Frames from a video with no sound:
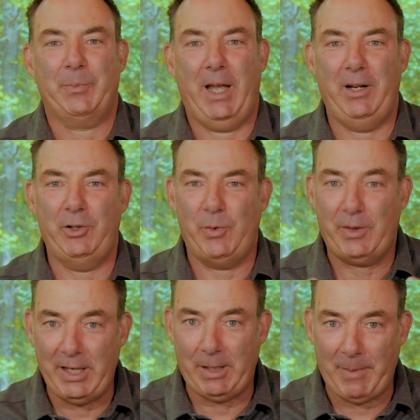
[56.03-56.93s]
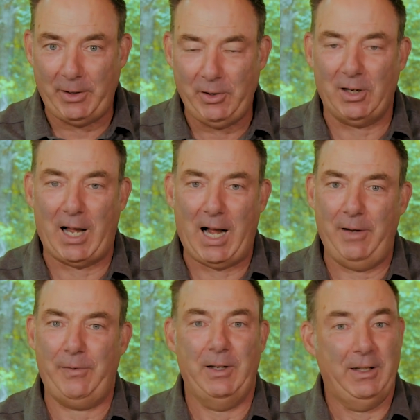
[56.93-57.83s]
And as you think about your
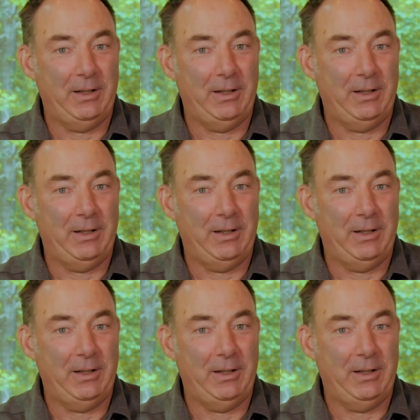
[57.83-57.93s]
life,